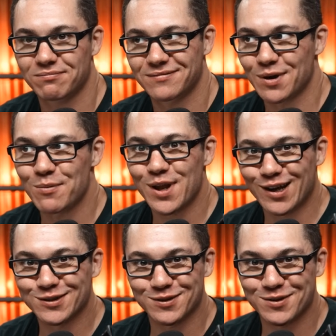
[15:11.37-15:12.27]
Somebody
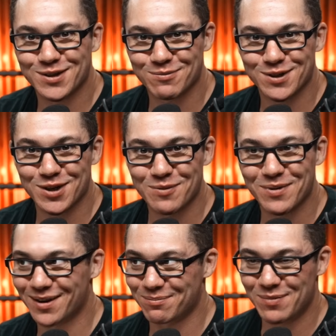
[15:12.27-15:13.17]
else will do something
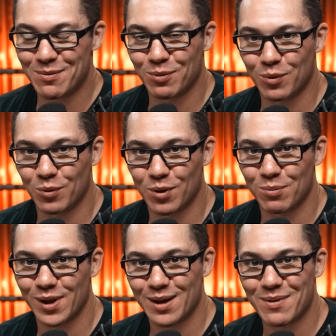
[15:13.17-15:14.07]
stupid and people will
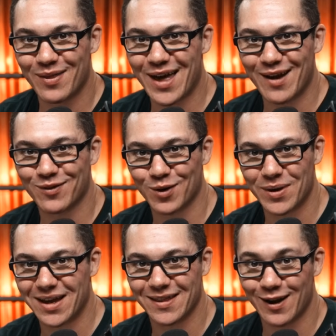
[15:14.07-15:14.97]
complain about that for a
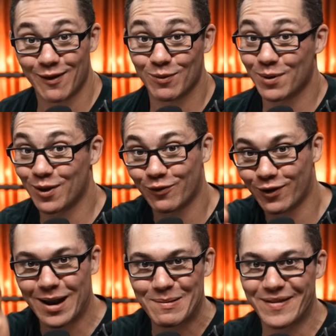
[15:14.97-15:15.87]
week and then everybody will
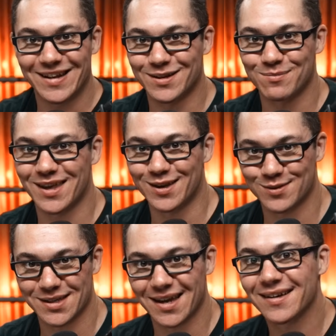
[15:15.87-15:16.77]
forget about that dumb thing you
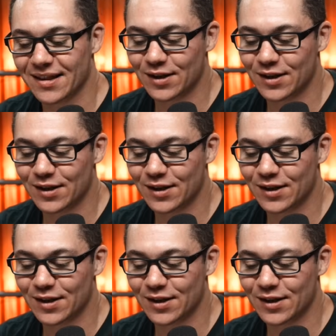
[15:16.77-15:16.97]
said.